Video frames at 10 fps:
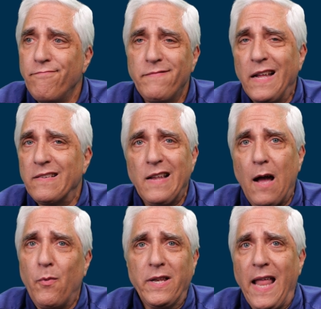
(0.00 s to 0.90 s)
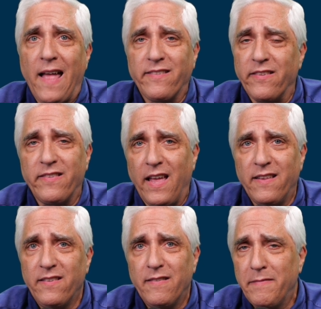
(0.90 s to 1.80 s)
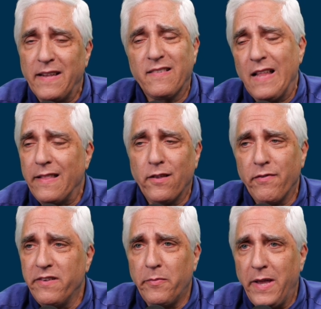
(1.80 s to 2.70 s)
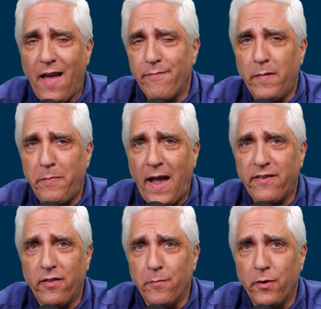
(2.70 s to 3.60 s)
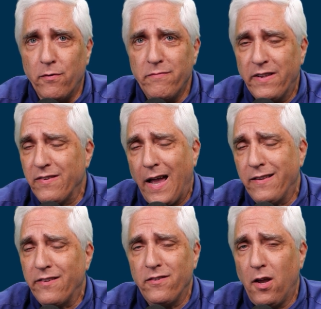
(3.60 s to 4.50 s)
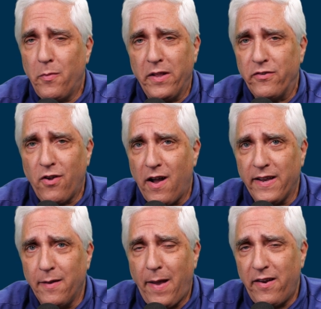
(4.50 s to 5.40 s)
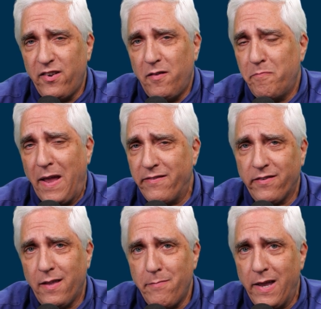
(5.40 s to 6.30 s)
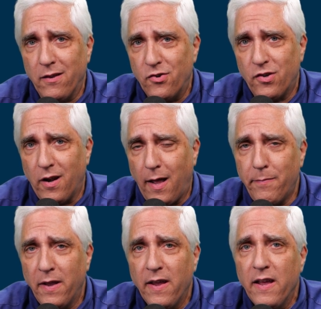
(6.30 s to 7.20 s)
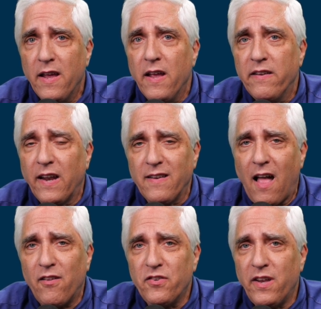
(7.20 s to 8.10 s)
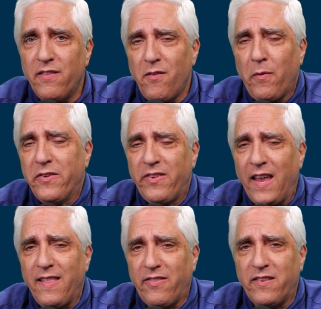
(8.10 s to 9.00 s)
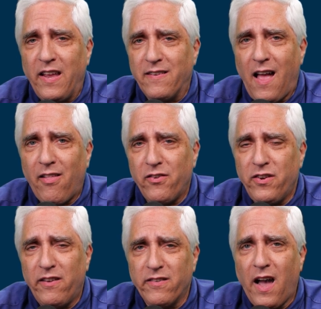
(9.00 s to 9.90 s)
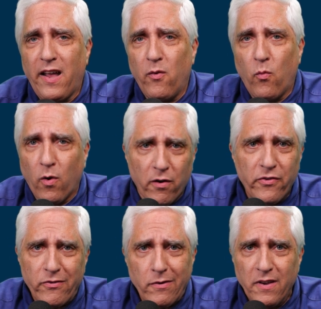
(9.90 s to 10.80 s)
that's not what NASA says. That's not the reason we haven't been back to the moon. This guy doesn't know what he's talking about. He's just basically making shit up. Technology, no one's saying that the technology has gotten worse